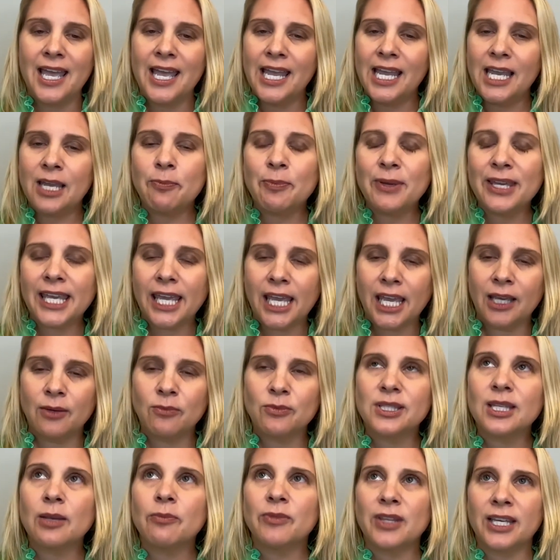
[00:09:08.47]
It became
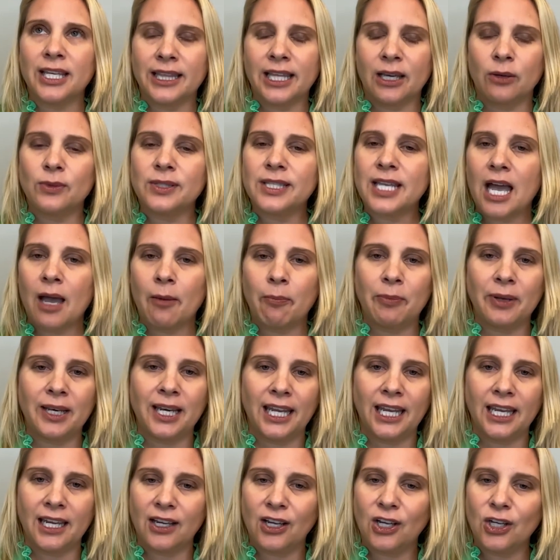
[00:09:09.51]
something that was
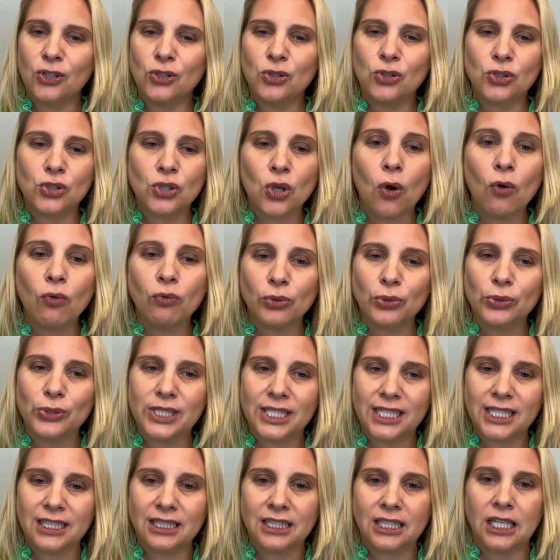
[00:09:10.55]
happening so
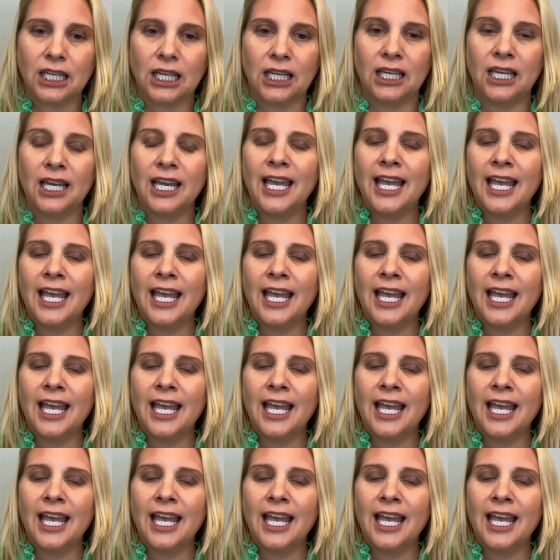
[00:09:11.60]
routinely